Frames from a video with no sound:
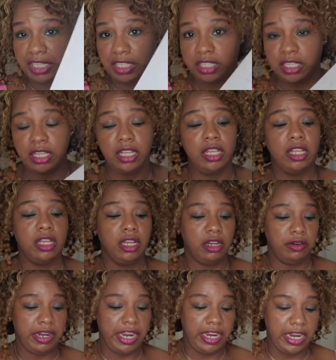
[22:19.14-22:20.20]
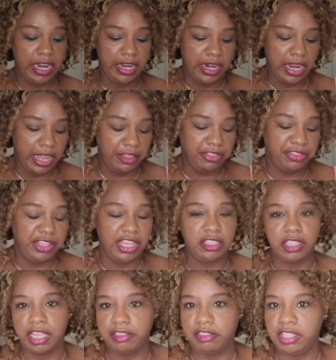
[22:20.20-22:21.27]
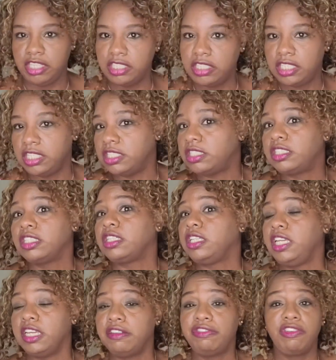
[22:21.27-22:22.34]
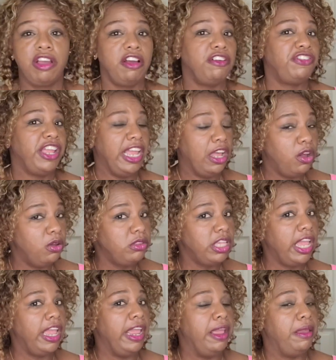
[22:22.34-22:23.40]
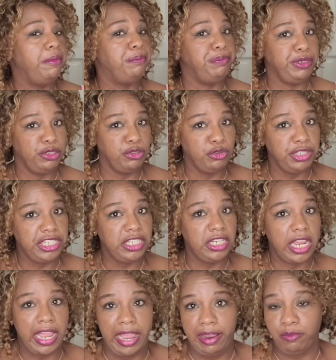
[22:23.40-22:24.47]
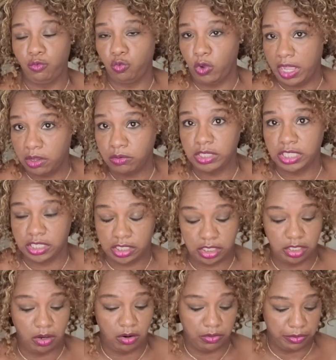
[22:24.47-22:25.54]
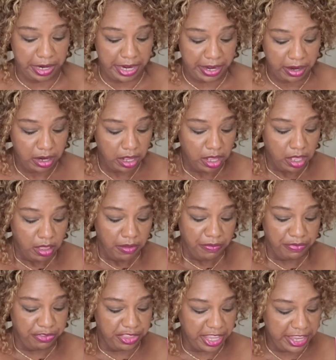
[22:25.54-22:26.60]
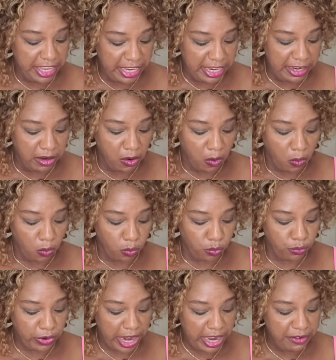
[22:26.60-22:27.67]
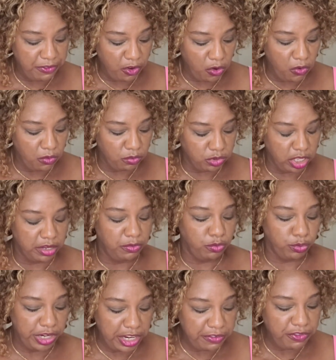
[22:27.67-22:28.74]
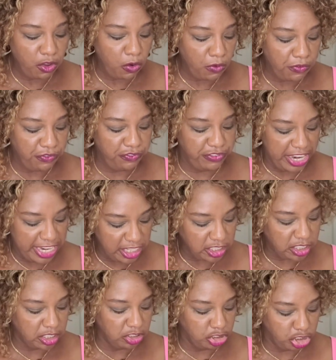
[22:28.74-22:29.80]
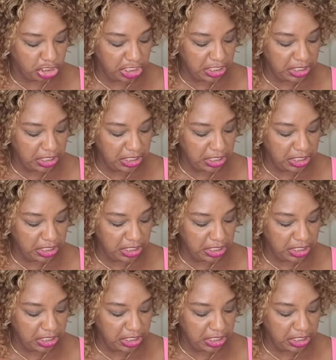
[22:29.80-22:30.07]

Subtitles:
All right, and I think that this is the gift of health and beauty and wellness. All right, the Revo Face Genie.